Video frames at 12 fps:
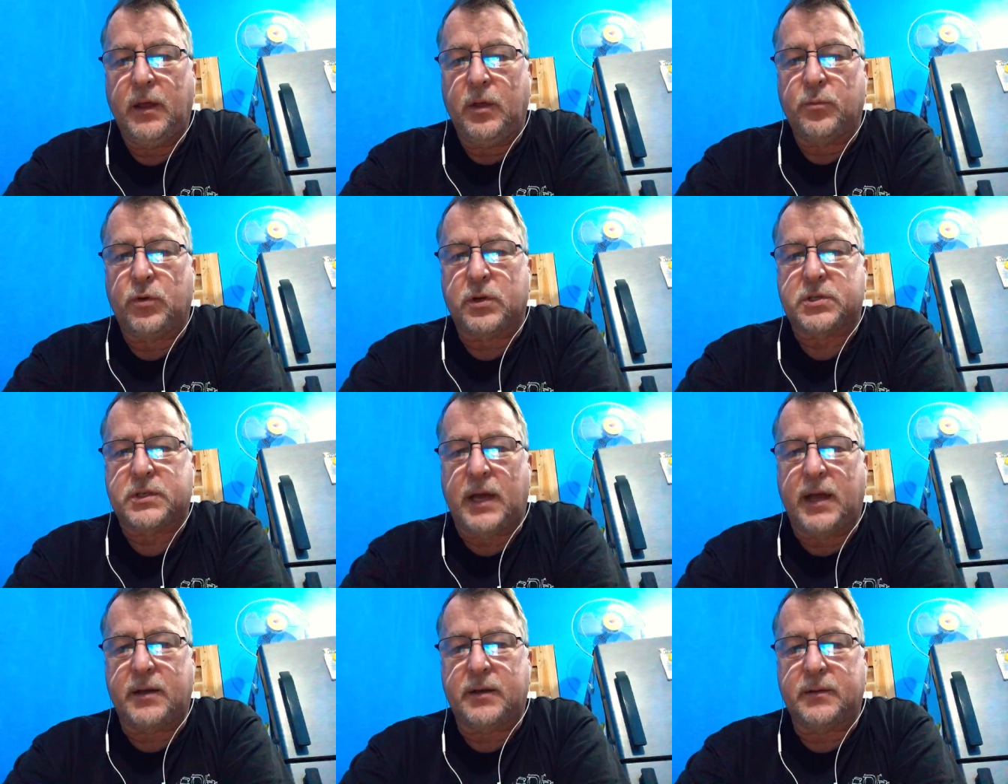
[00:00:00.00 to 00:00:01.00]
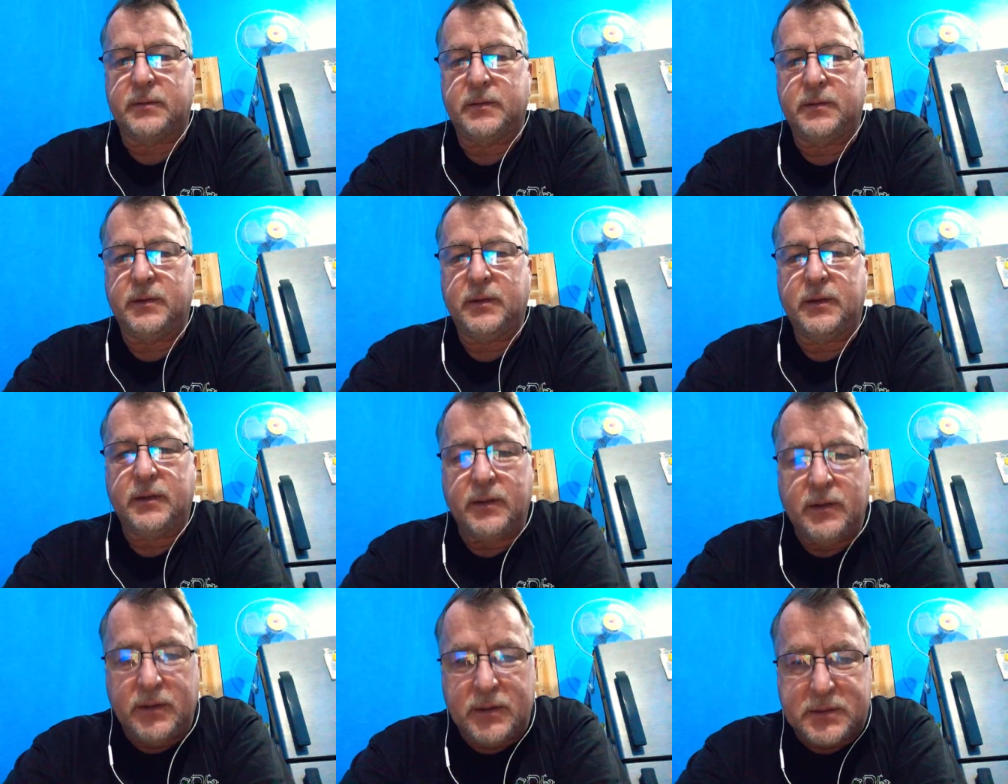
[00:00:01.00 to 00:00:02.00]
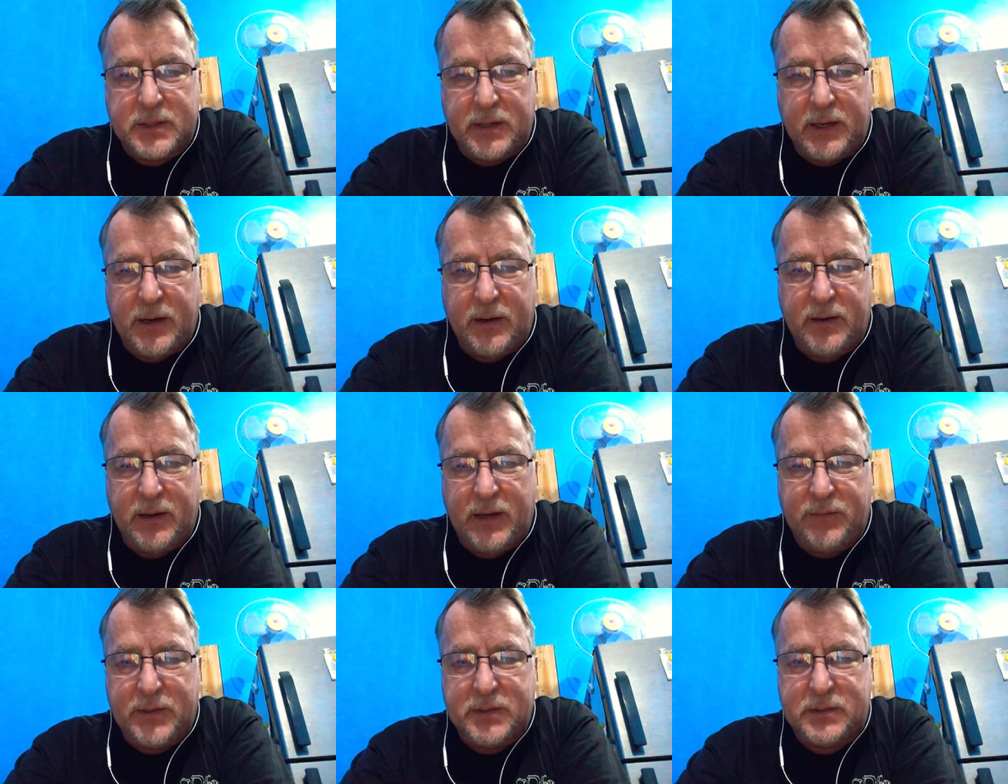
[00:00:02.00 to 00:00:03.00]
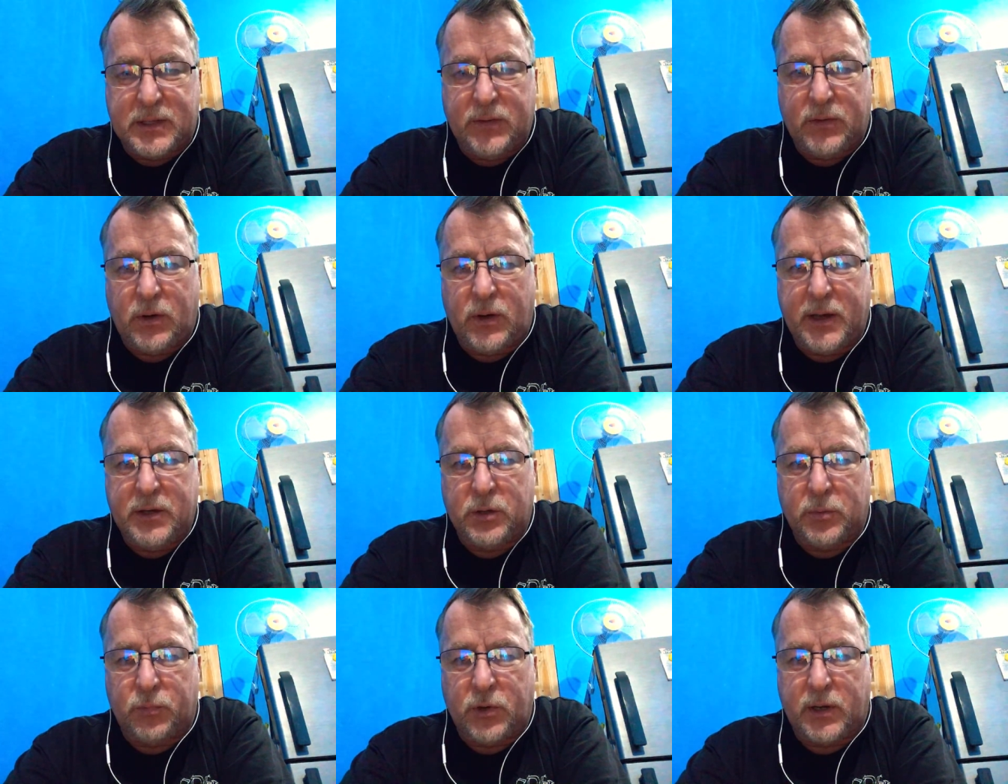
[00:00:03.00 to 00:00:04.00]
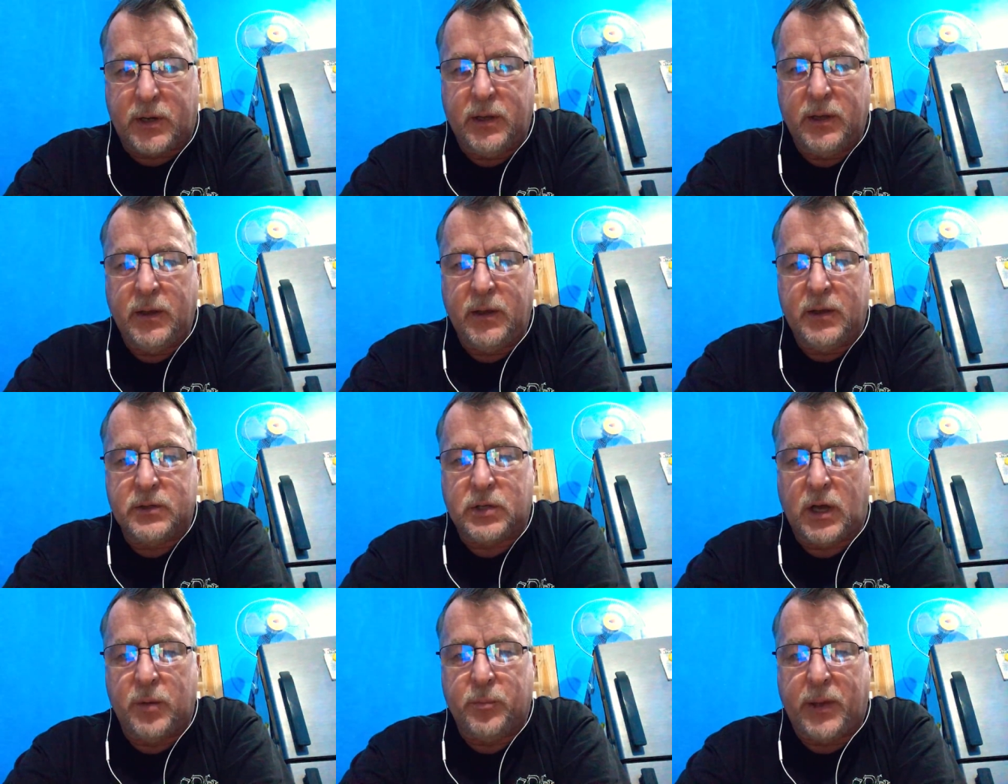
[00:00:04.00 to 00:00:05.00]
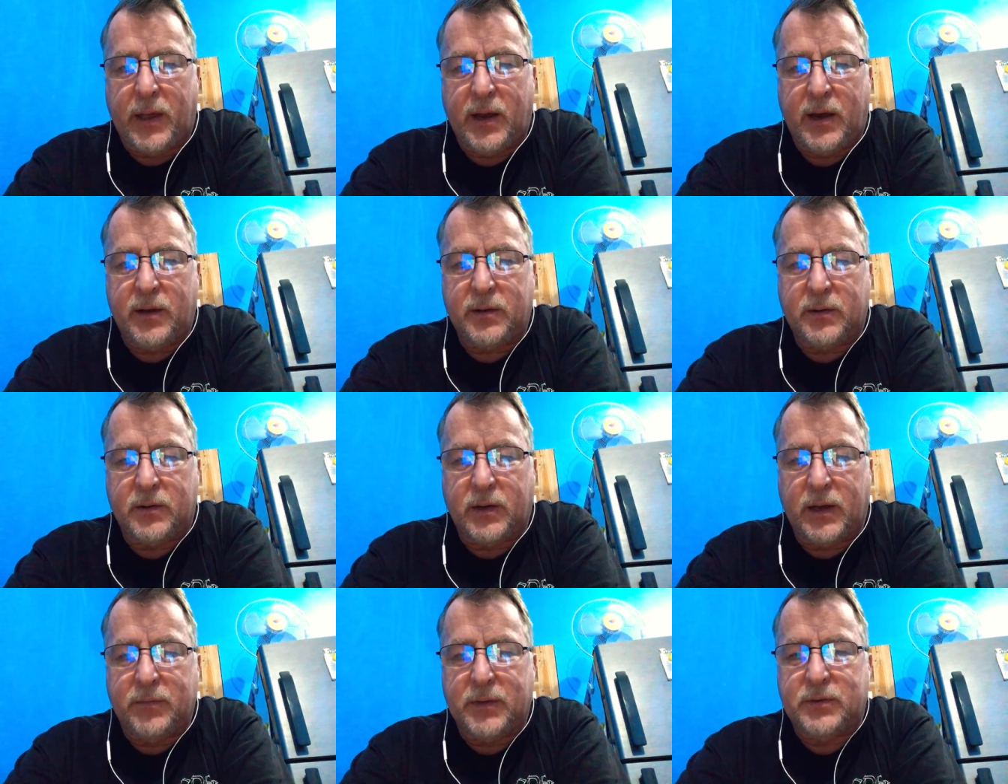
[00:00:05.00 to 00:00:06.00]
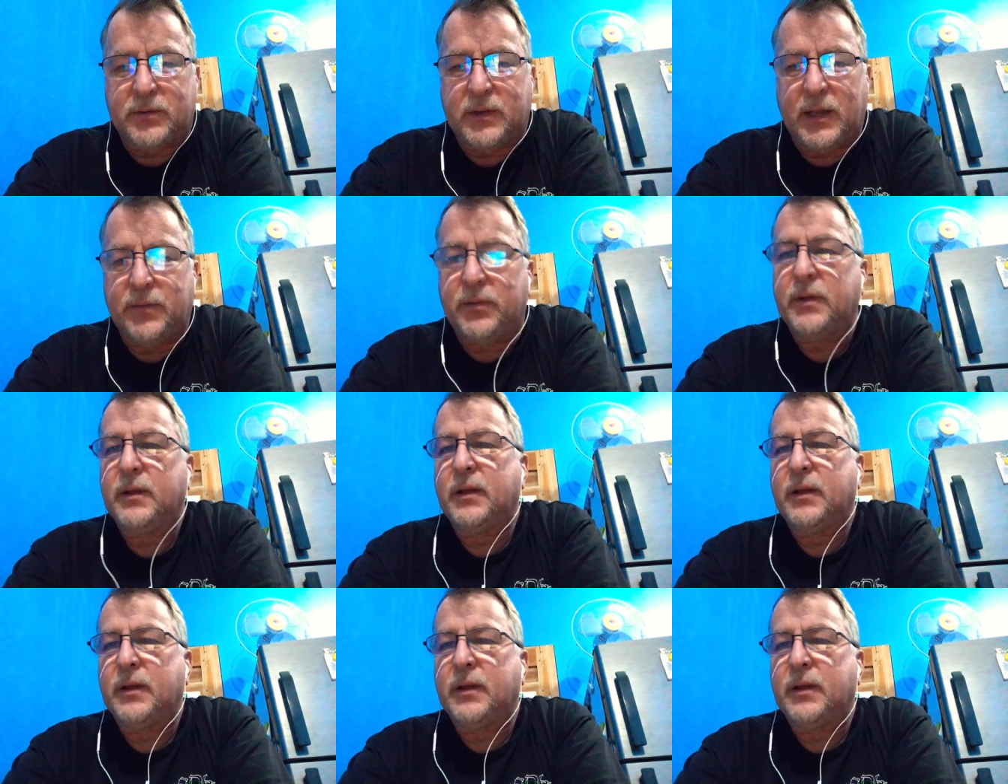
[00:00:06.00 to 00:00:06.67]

Brooke Snyder is in here. Evening, Steve-O. How you doing, Brooke? Tom Pear. Good evening, Steve.